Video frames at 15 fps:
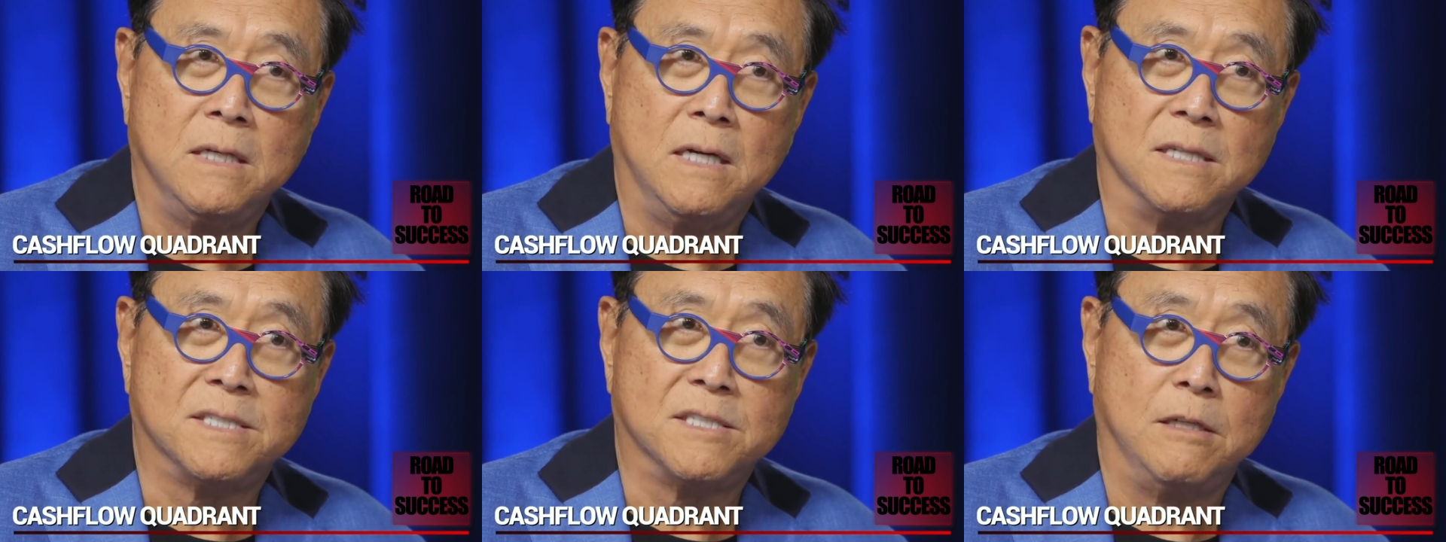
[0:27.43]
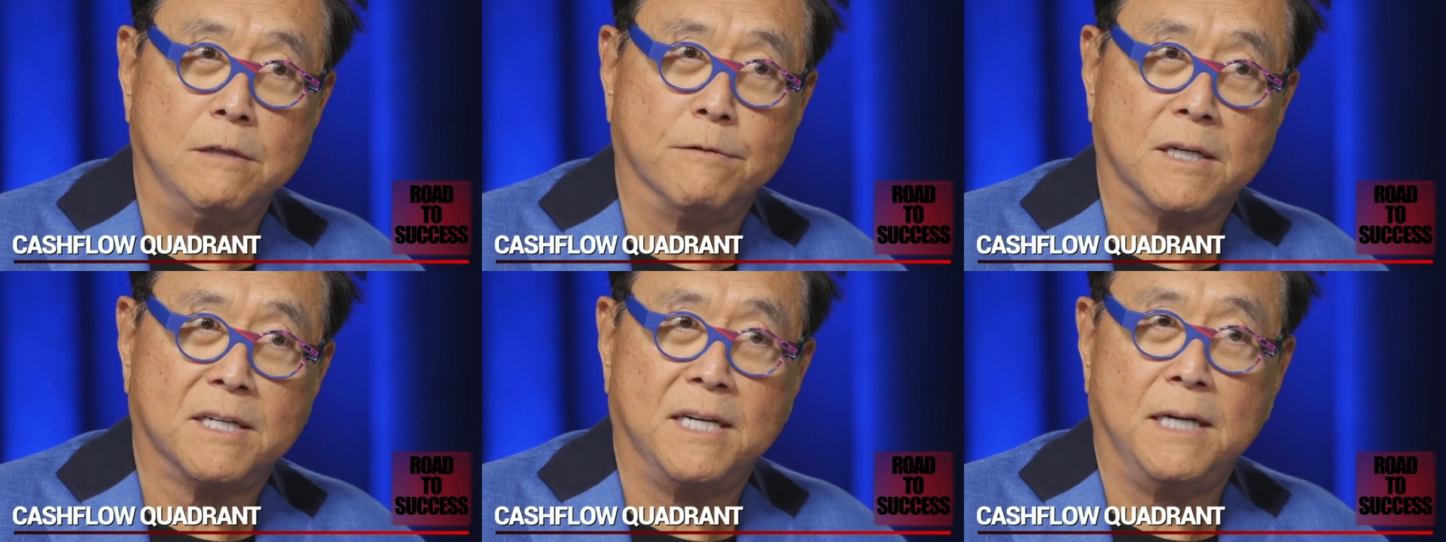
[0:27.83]
a
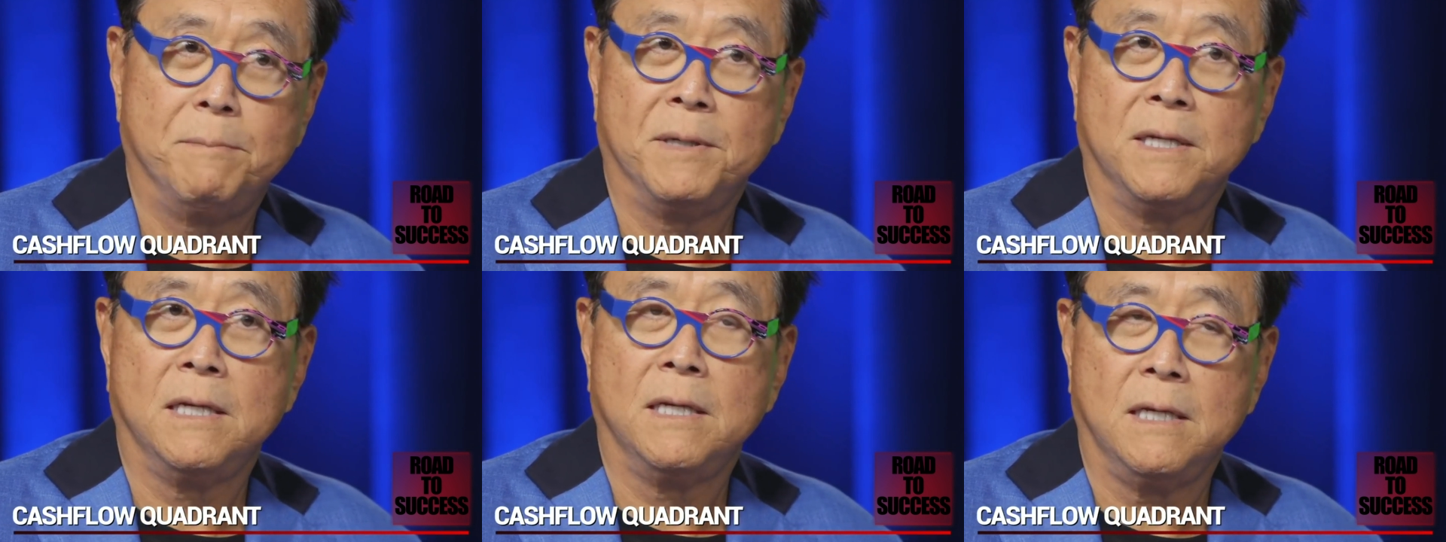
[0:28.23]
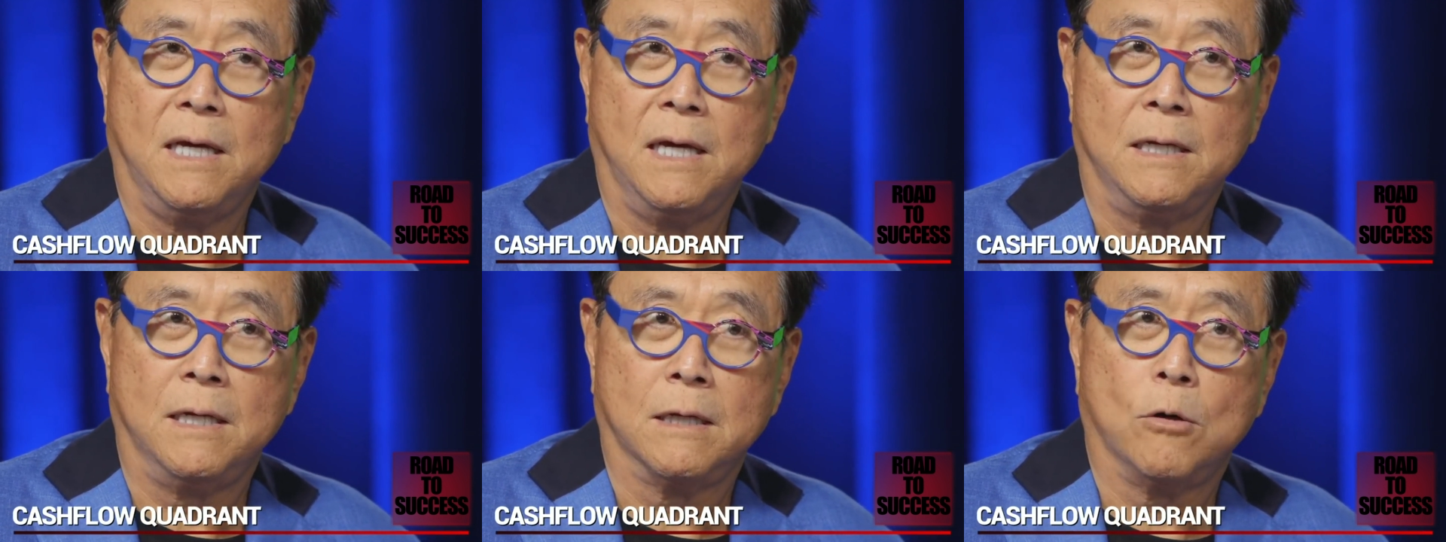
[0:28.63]
silver company,
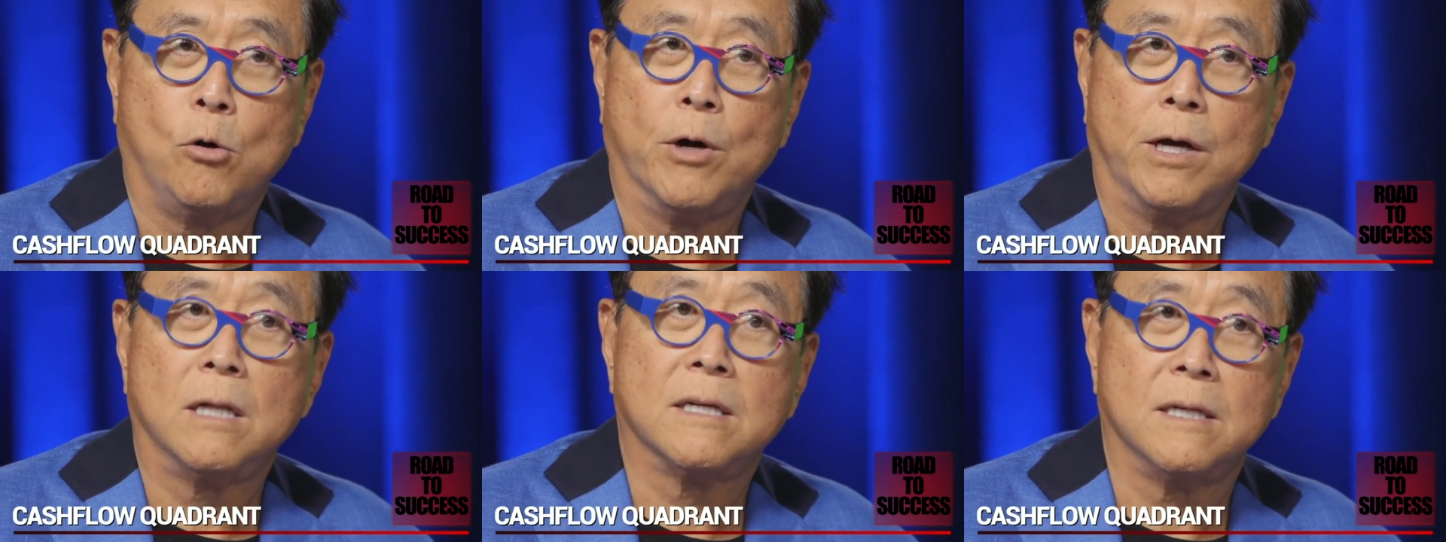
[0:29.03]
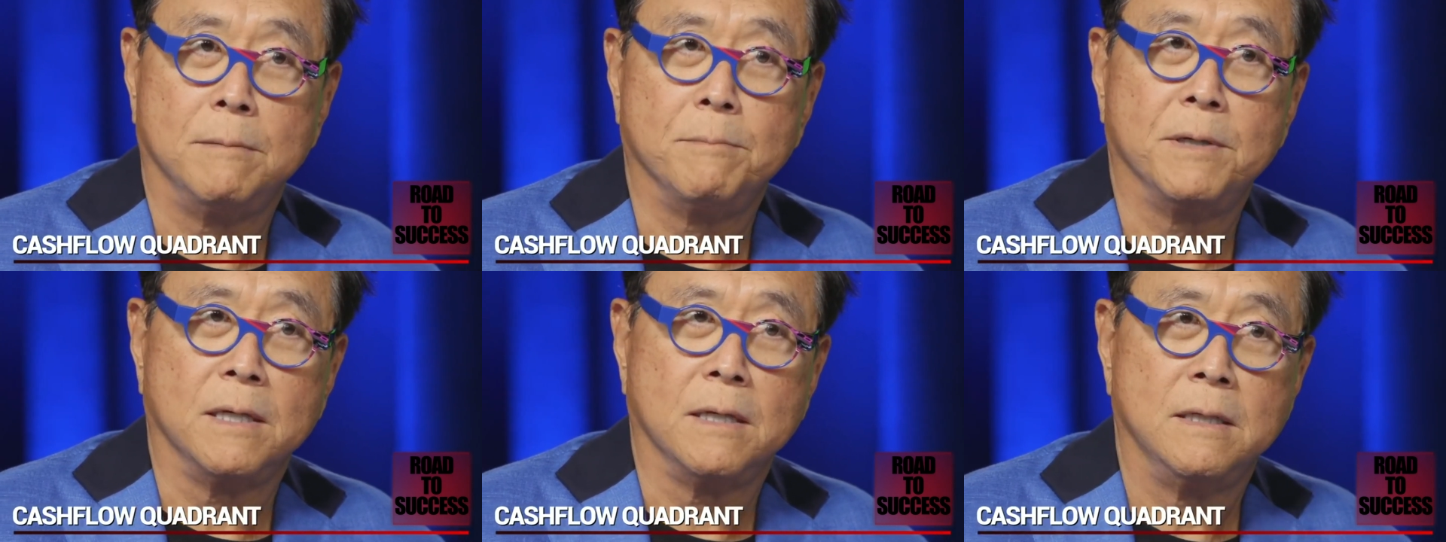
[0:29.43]
and an oil
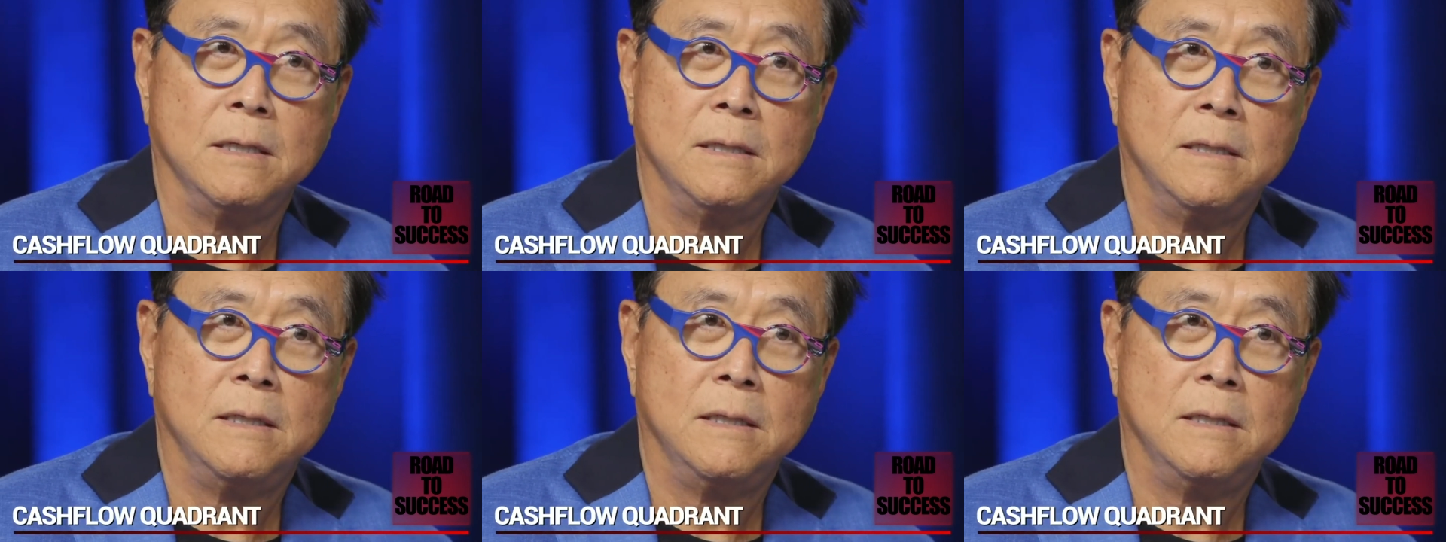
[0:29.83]
company.